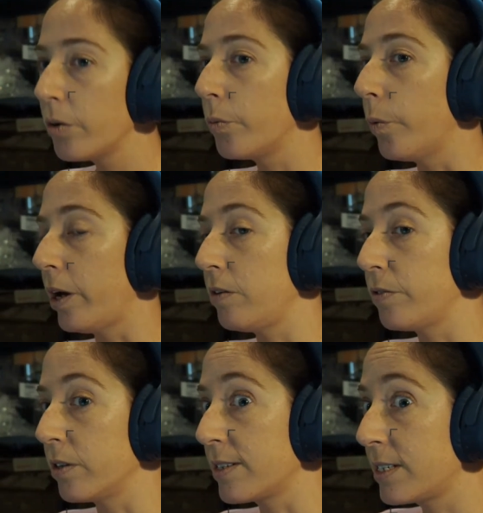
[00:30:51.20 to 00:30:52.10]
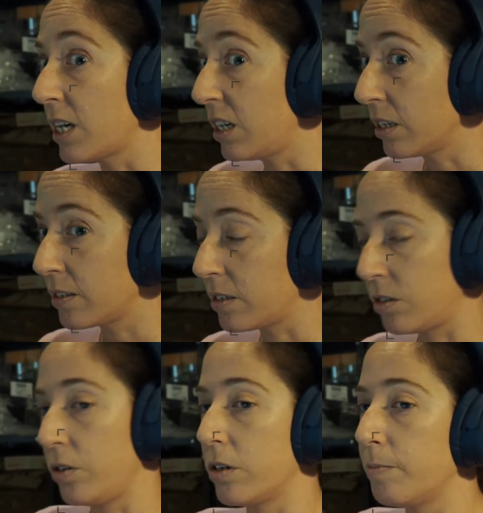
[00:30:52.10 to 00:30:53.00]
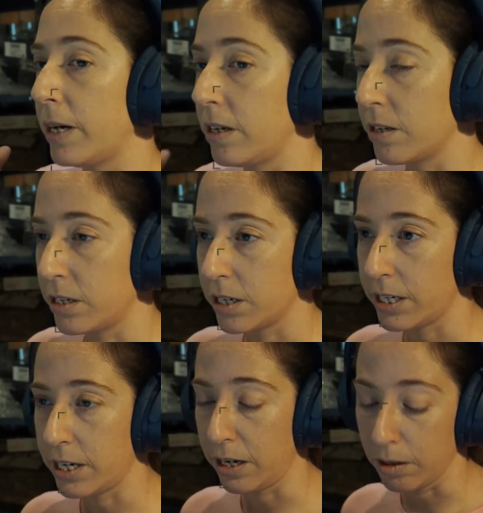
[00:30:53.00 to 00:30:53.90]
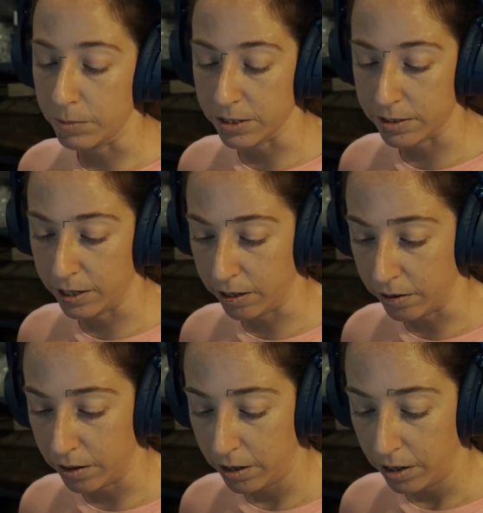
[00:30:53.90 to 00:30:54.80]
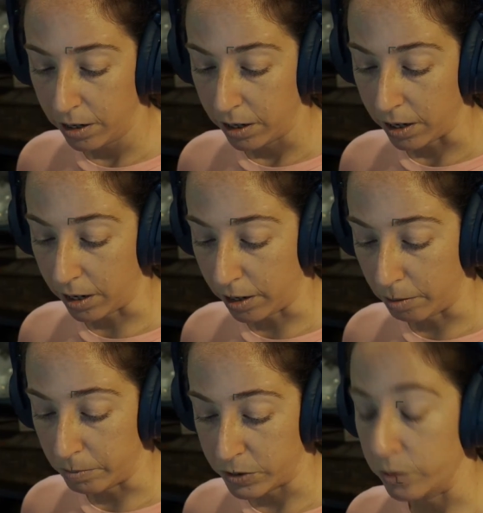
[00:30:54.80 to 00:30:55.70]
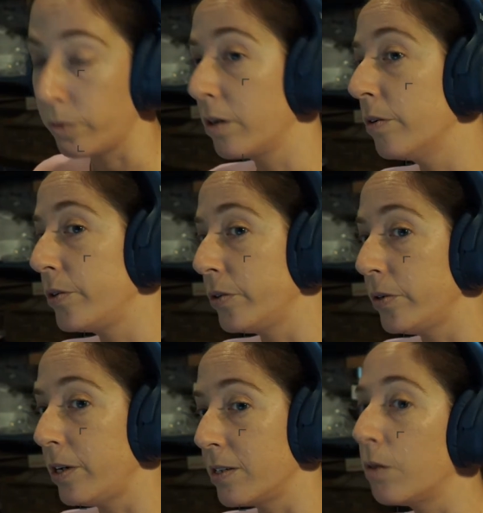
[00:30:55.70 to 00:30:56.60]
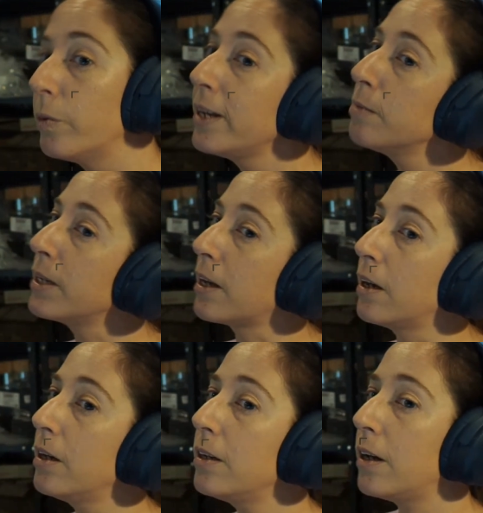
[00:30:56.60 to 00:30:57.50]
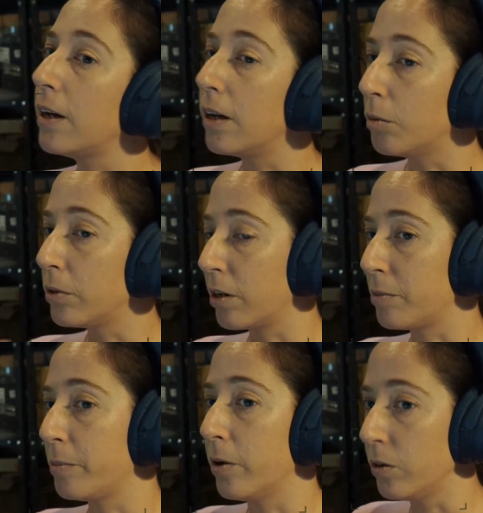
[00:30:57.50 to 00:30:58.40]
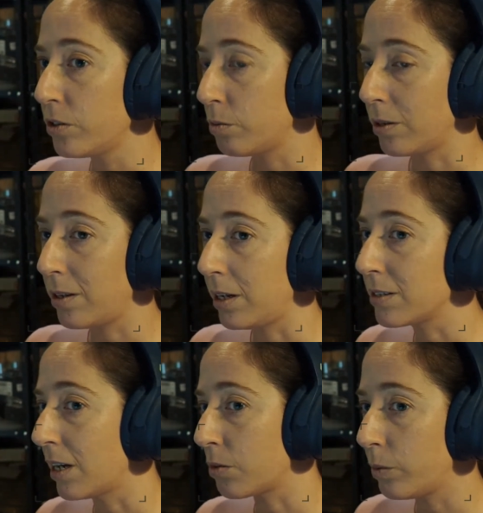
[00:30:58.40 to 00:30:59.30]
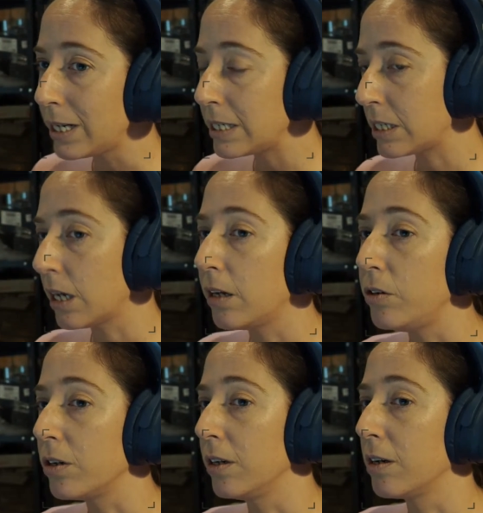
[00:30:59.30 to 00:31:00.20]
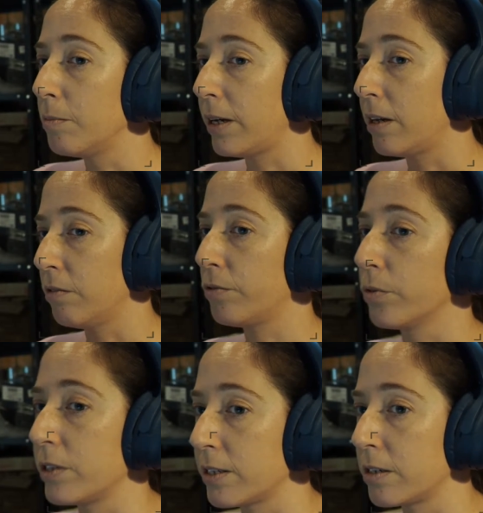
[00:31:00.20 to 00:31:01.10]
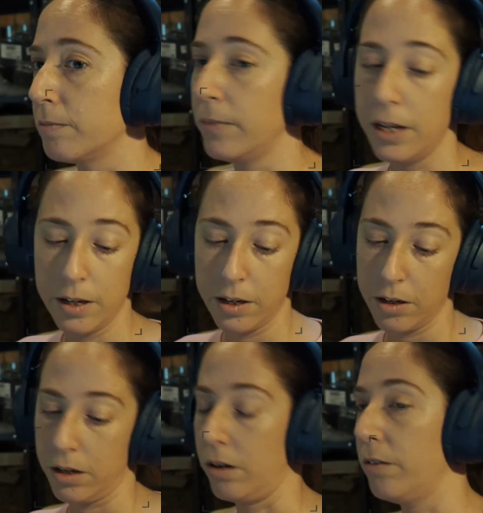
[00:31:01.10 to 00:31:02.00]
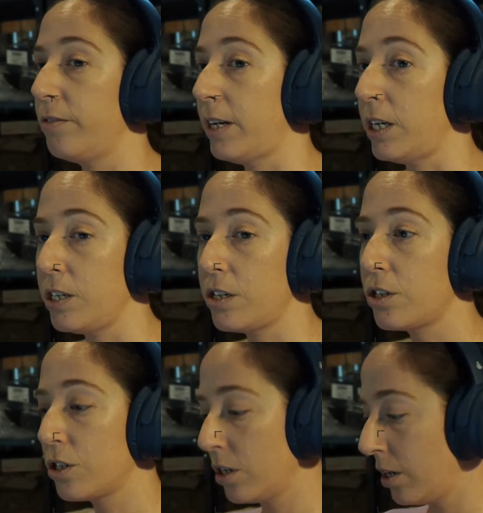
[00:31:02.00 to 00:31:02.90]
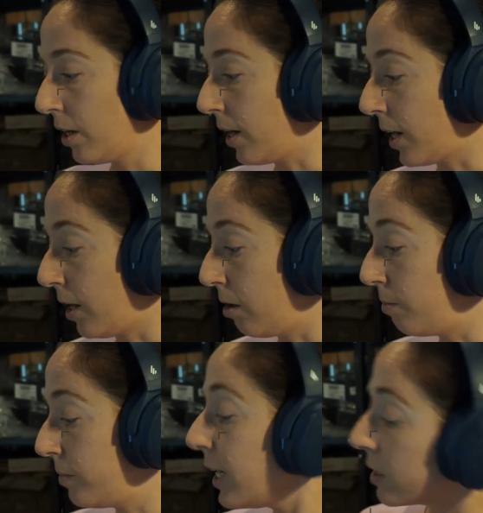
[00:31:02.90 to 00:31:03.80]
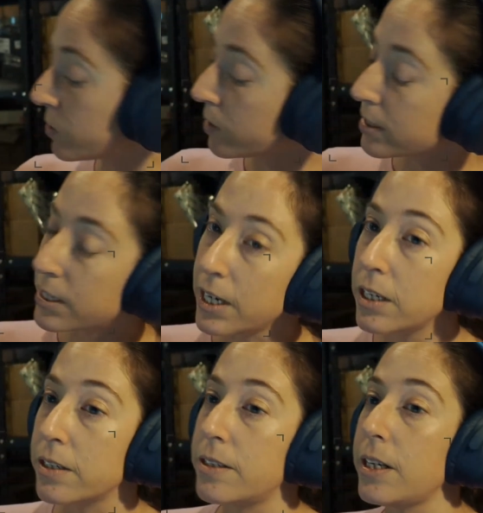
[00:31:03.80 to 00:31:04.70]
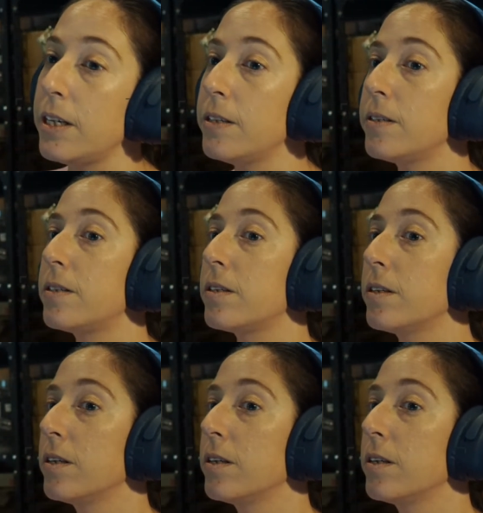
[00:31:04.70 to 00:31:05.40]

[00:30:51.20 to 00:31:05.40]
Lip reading: weight for the stainless to compare to the titanium just now. So what I'll do is I'll weigh them again, and I'll put up a post with the exact weights, and you can compare the full system of each. Yeah, so the stainless is